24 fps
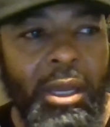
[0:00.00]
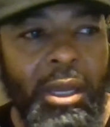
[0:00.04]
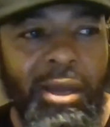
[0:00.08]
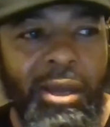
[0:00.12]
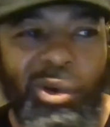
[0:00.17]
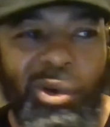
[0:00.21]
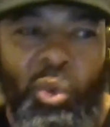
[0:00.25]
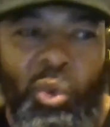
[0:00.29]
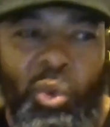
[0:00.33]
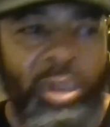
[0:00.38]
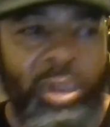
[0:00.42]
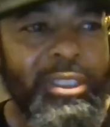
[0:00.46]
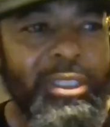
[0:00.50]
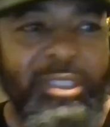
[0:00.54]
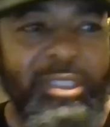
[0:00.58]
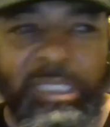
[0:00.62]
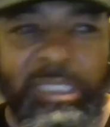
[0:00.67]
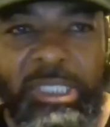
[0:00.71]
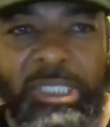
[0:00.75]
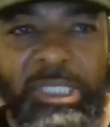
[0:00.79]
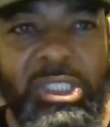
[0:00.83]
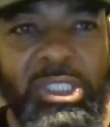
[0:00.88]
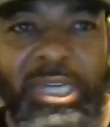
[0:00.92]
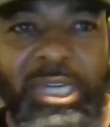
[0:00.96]
or a
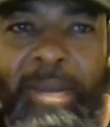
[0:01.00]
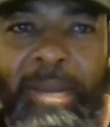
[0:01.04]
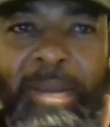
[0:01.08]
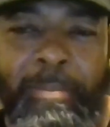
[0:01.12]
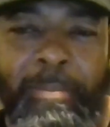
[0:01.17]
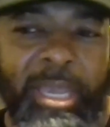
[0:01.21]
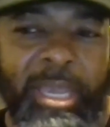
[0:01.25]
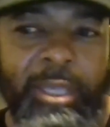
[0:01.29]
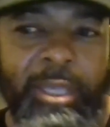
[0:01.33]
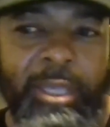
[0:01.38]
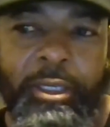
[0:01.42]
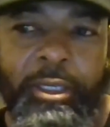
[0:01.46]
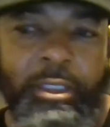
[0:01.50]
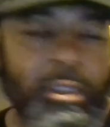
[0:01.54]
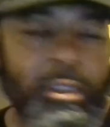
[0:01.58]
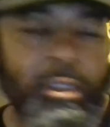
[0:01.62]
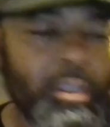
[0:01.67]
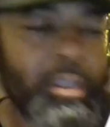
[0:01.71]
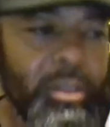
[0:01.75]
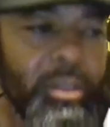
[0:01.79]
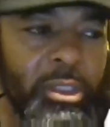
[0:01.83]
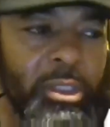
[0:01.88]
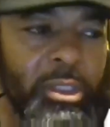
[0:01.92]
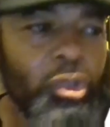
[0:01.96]
decision I'm making to
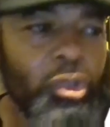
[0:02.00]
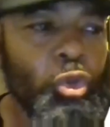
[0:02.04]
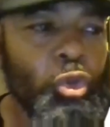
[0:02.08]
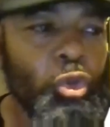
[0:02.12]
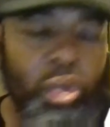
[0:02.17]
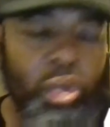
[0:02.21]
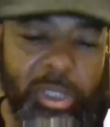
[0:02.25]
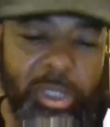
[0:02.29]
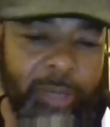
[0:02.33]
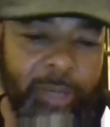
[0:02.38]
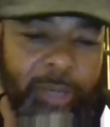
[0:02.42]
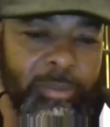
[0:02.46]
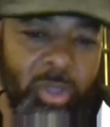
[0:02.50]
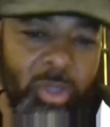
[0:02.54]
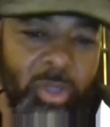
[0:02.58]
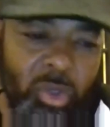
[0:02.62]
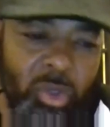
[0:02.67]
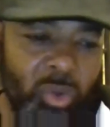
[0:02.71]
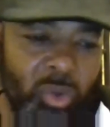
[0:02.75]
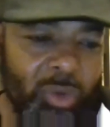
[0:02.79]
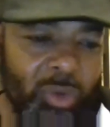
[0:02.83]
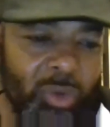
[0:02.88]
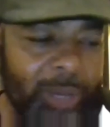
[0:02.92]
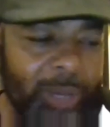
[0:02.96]
do something
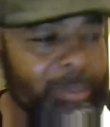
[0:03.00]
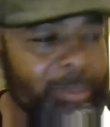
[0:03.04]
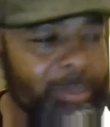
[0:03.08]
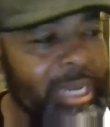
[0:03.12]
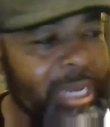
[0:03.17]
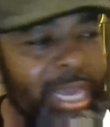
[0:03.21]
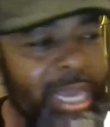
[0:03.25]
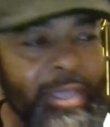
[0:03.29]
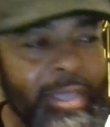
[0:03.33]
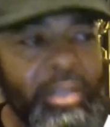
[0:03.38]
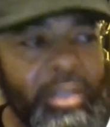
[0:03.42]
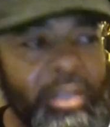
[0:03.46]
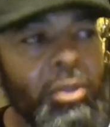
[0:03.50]
new, I'll be like, you